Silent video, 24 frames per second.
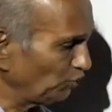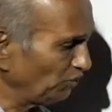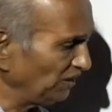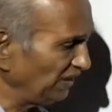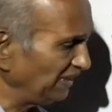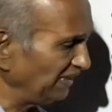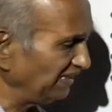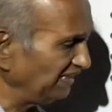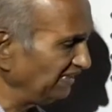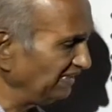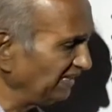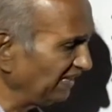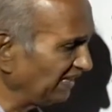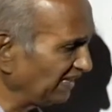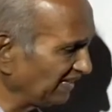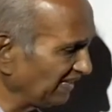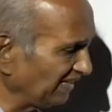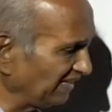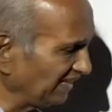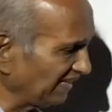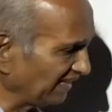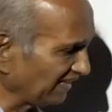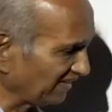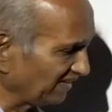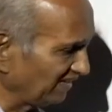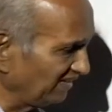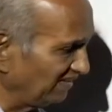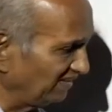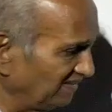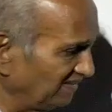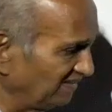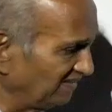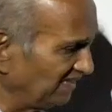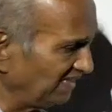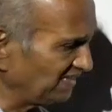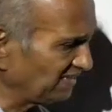the inner ear.
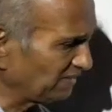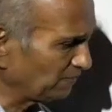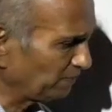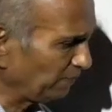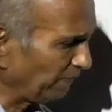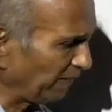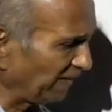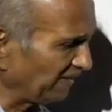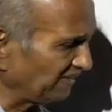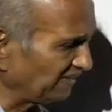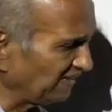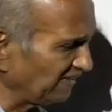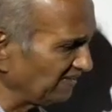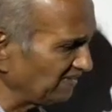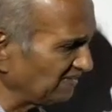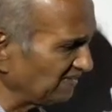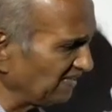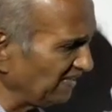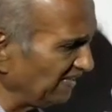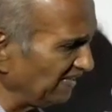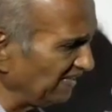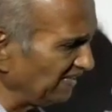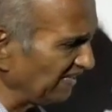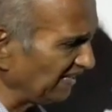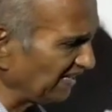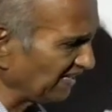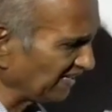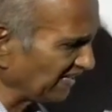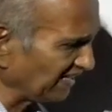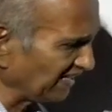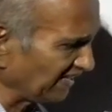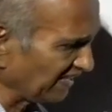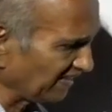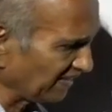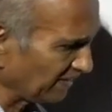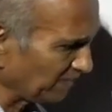This part is the inner
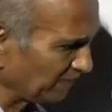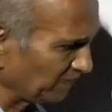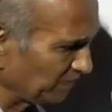ear.